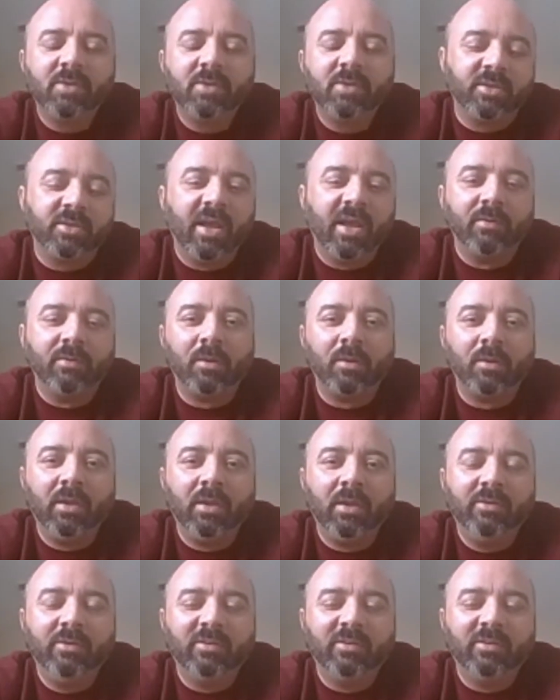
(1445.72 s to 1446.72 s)
Kevin. I
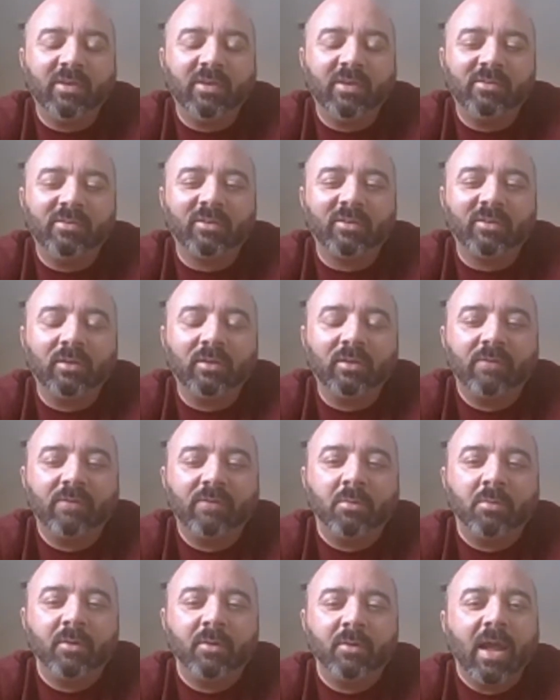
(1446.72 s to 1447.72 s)
mean, he's just a
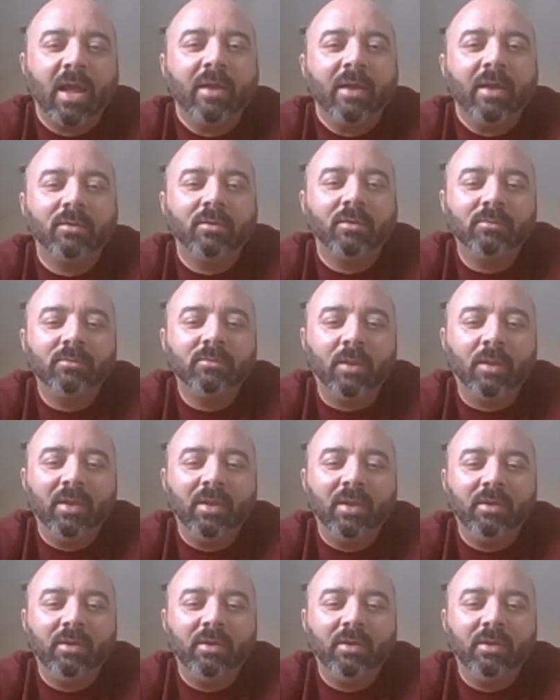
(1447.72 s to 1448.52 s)
lovable guy. I mean, yeah.